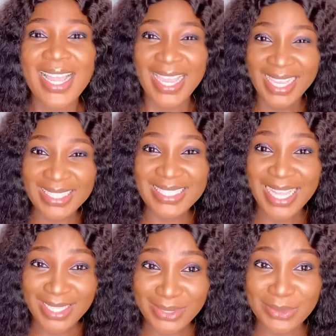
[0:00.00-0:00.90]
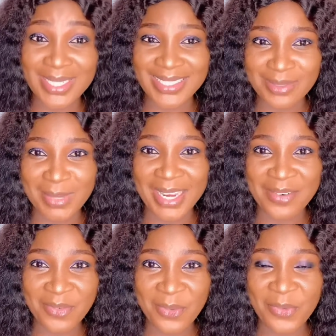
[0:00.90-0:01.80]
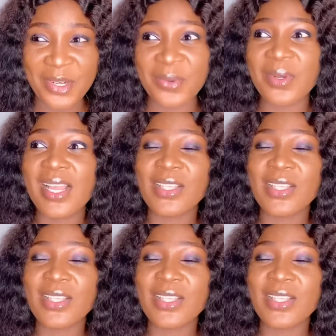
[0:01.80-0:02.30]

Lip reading: It is as good as mine, for real.